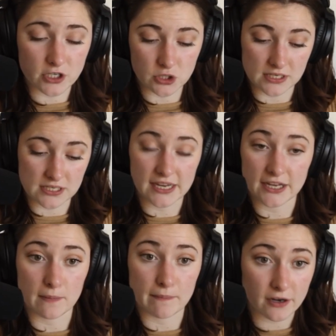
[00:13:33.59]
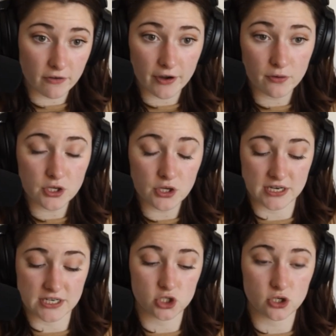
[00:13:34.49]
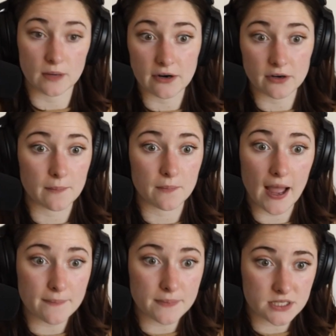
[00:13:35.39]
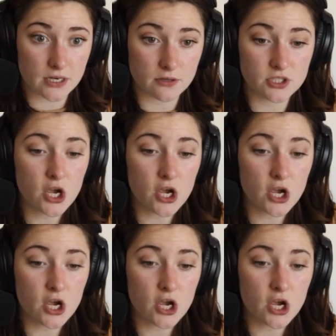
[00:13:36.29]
You need to get your microphone. You need to script out a couple episodes.